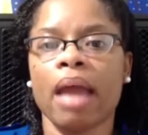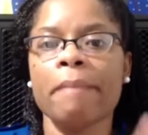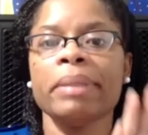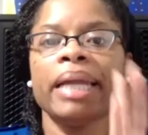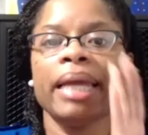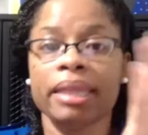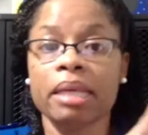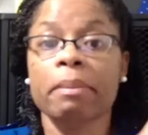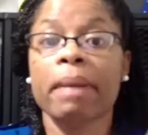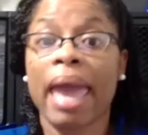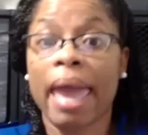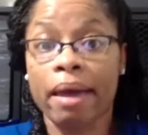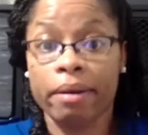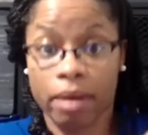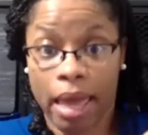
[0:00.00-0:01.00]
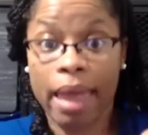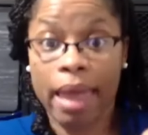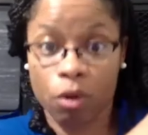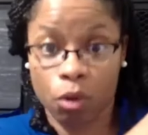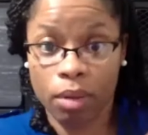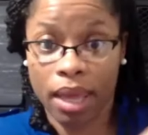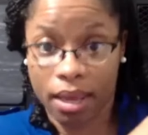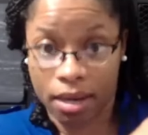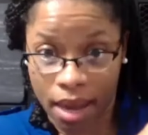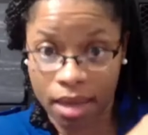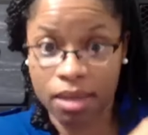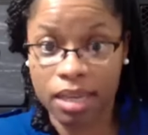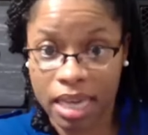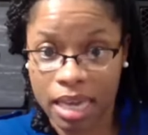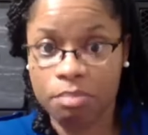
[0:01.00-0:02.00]
I'm gonna let them handle that. They
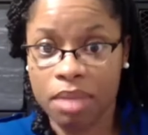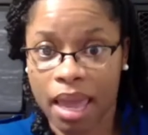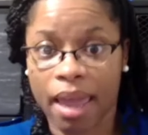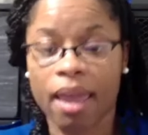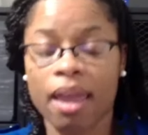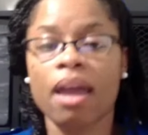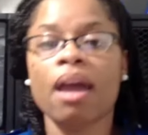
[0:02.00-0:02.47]
can keep that.